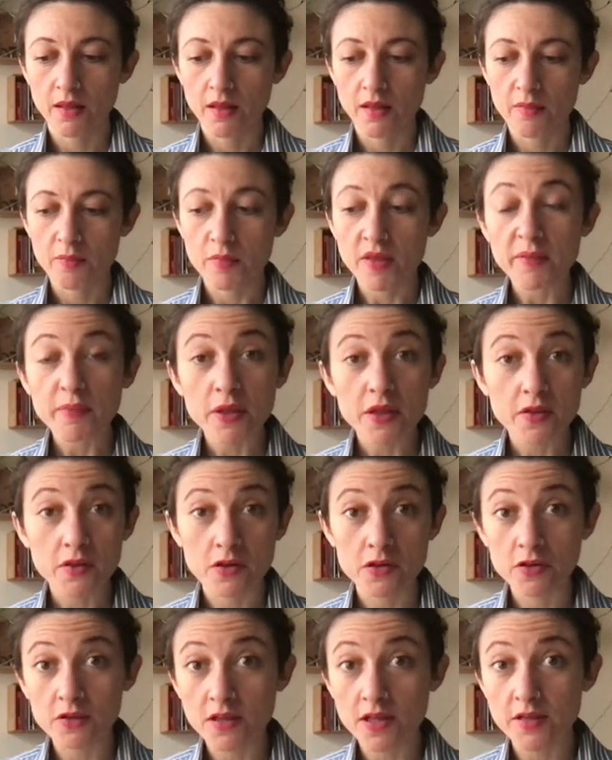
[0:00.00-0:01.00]
maybe you
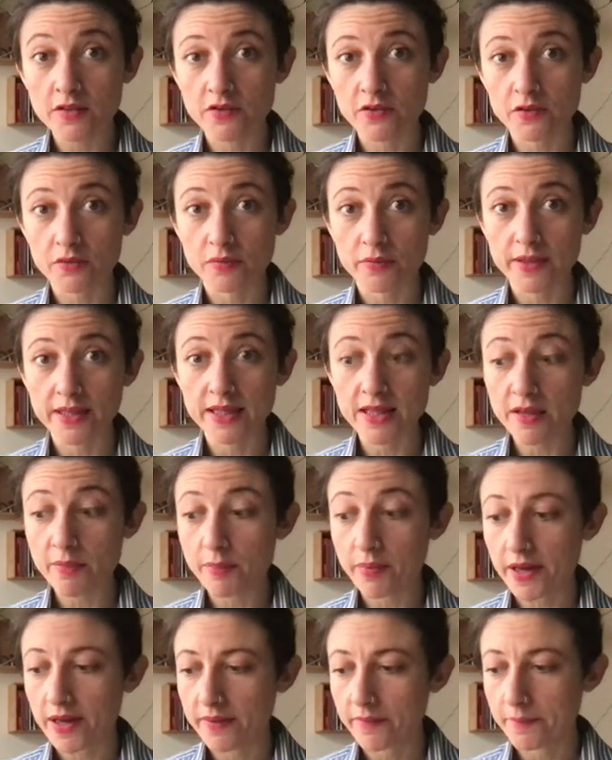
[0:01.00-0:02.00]
know that already,
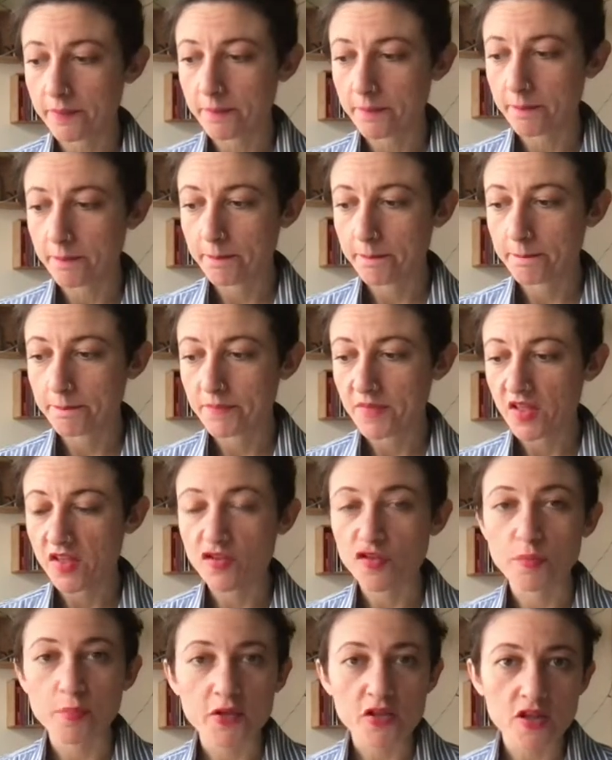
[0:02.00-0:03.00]
but
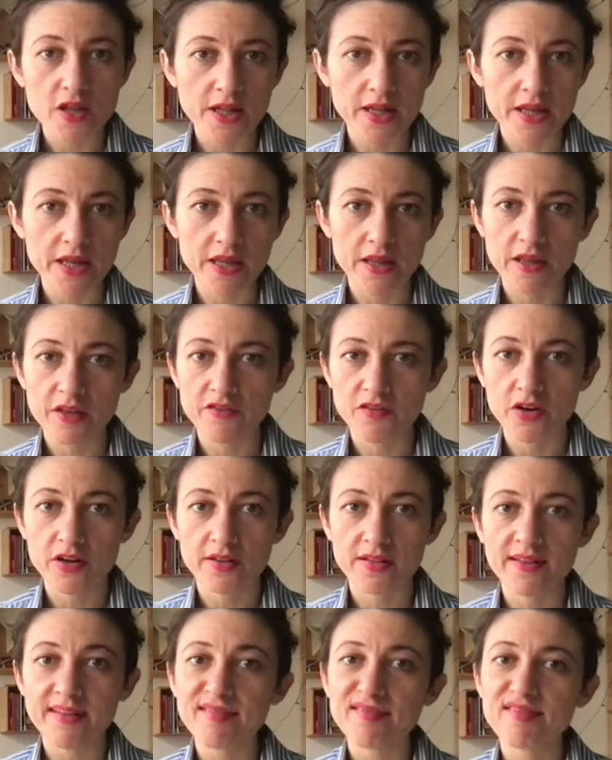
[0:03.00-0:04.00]
especially if you're
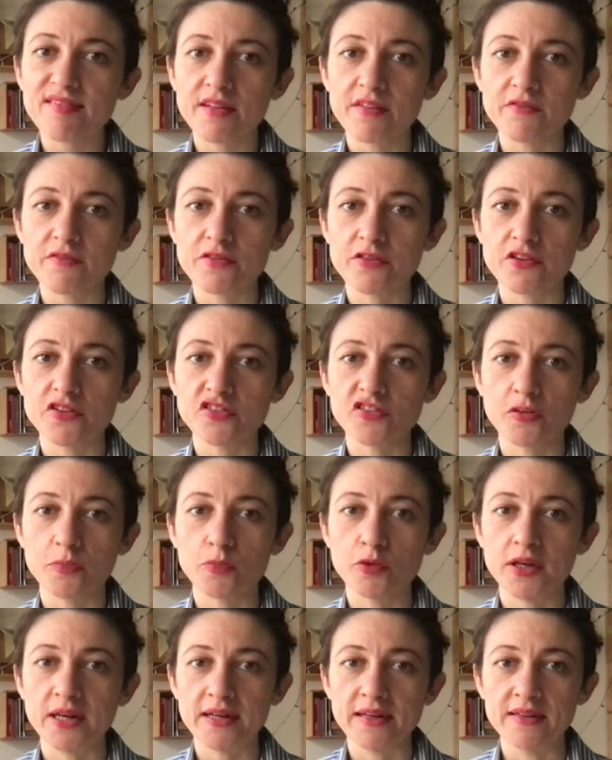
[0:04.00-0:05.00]
testing for
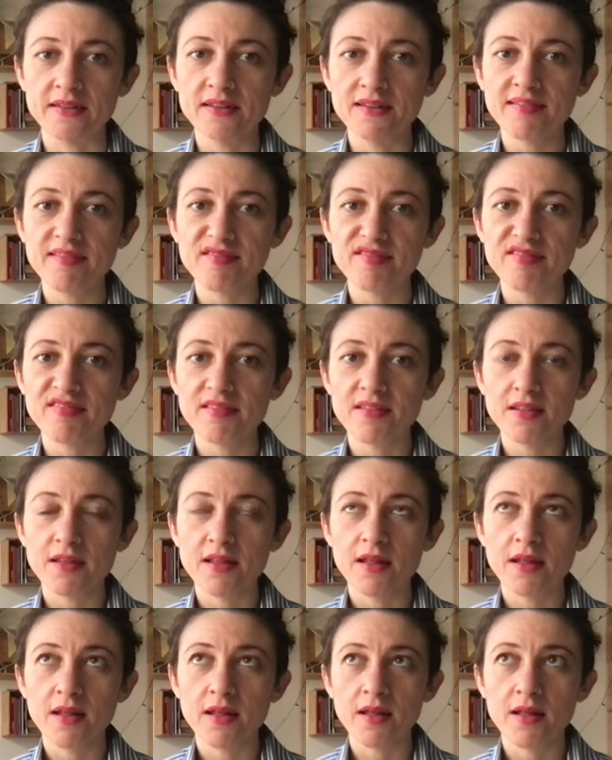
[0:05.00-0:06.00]
someone else,
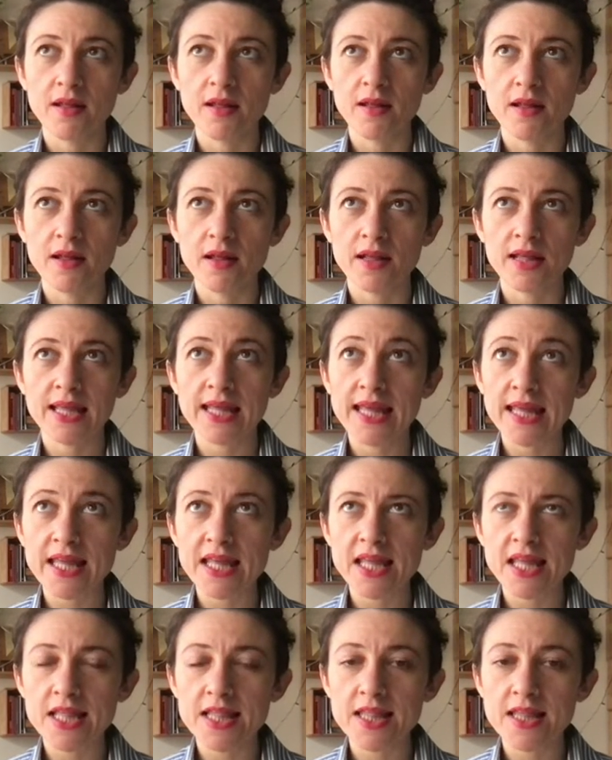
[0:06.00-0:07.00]

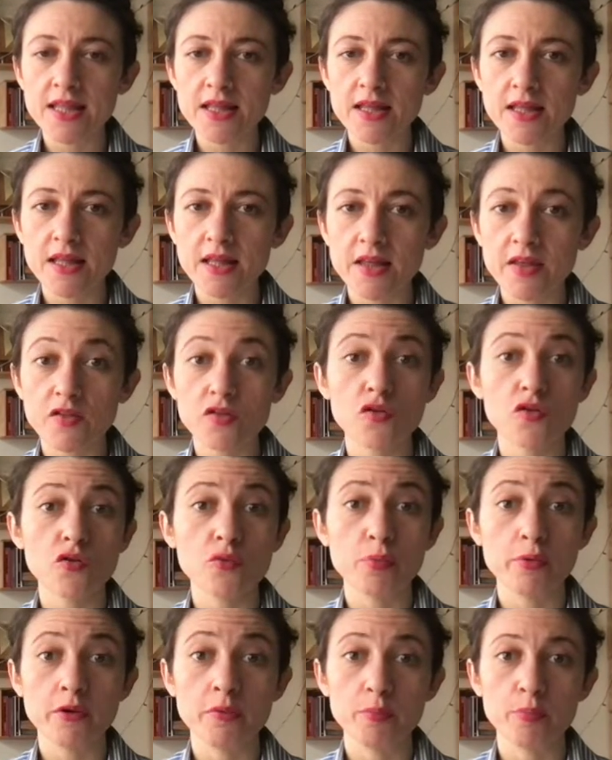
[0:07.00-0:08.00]
gauge is
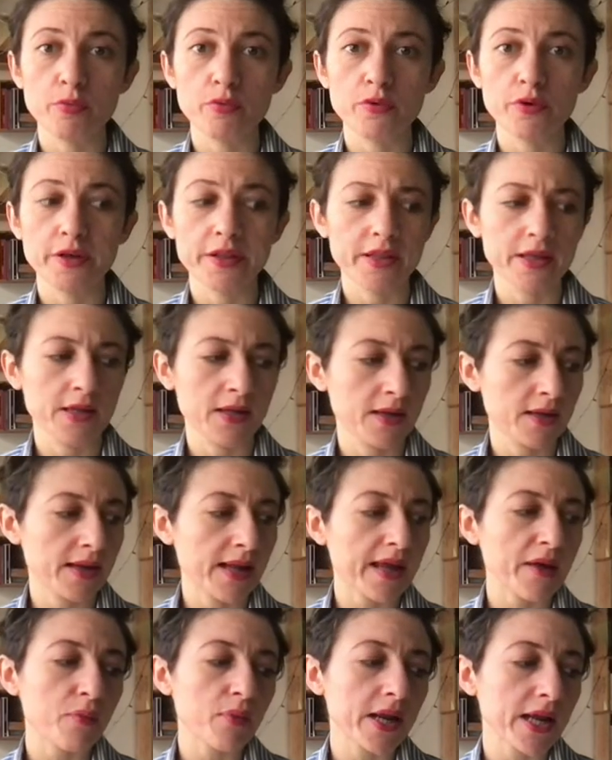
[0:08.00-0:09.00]
super important.
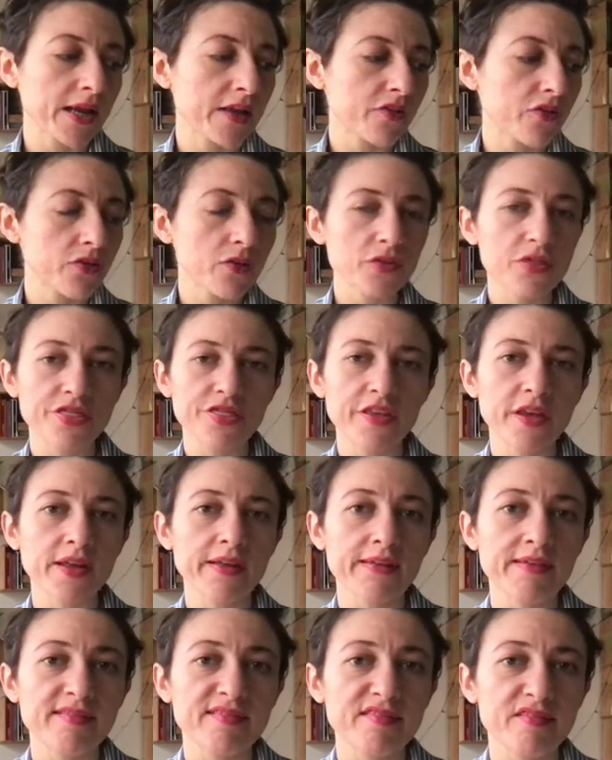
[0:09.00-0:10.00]
Like, when I do
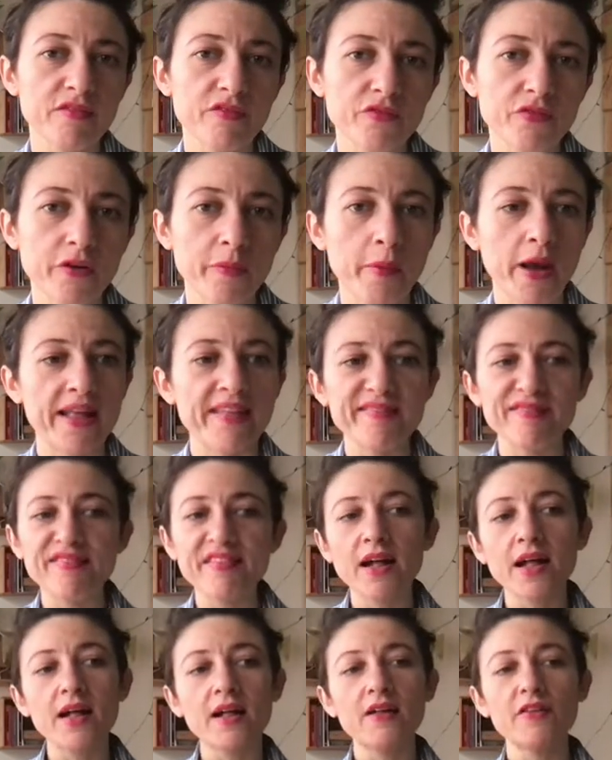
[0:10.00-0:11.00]
things for
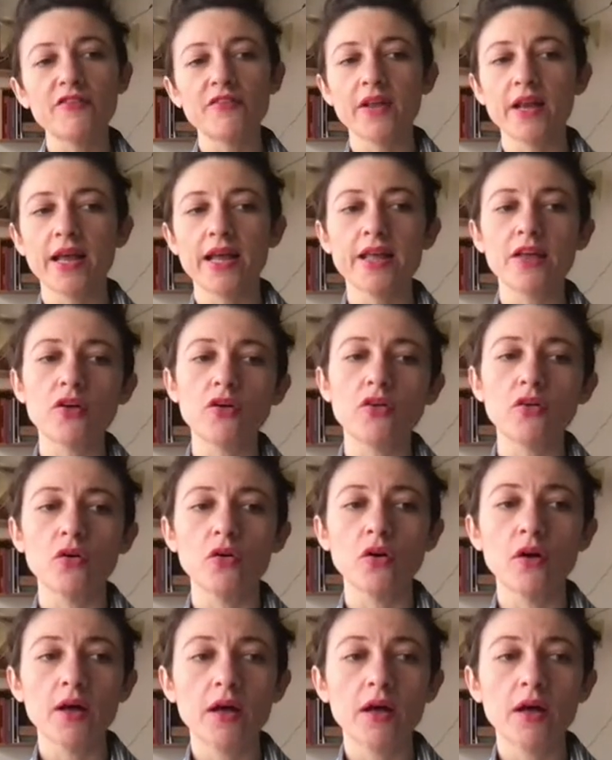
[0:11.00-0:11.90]
myself and I go